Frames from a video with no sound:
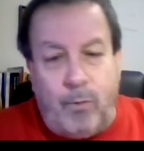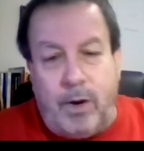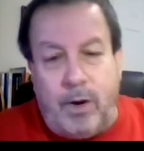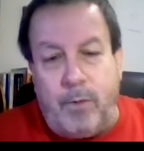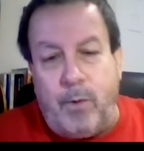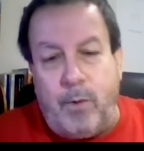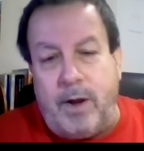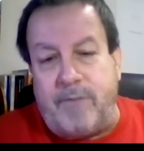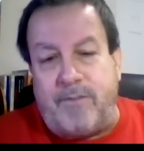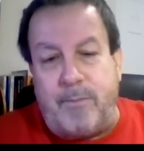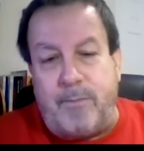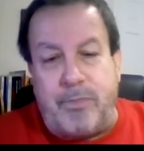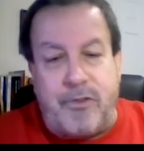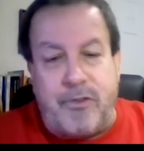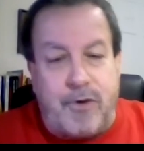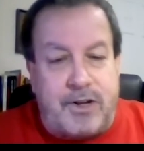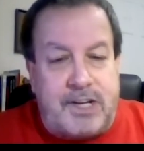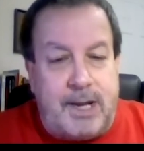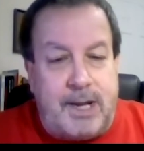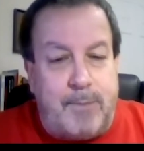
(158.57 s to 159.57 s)
We went from
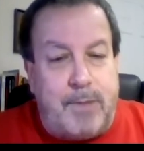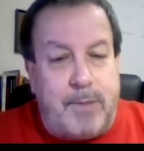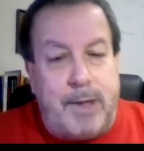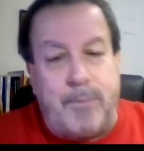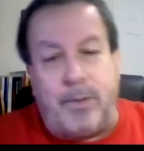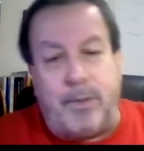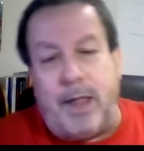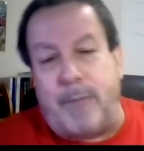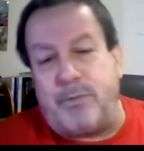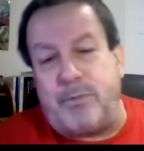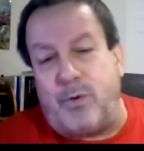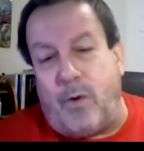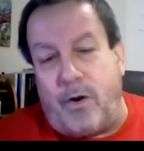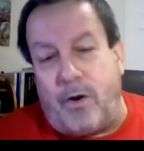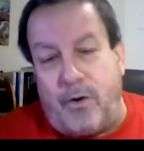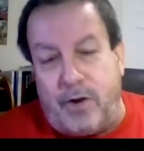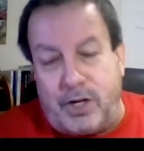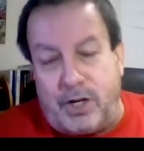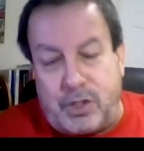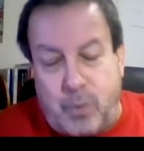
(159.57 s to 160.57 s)
13 people up to
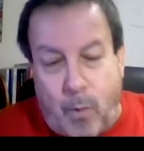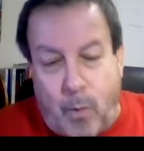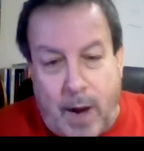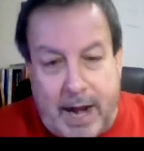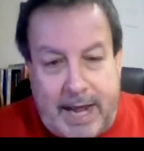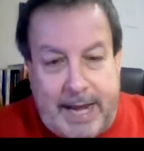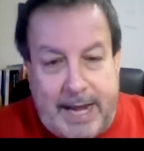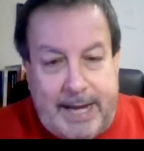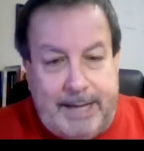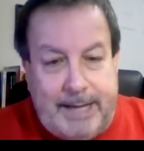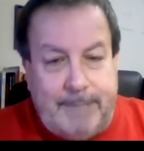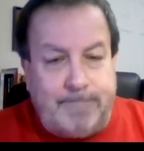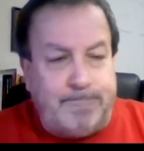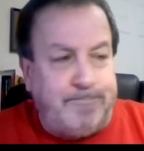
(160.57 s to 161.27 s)
120.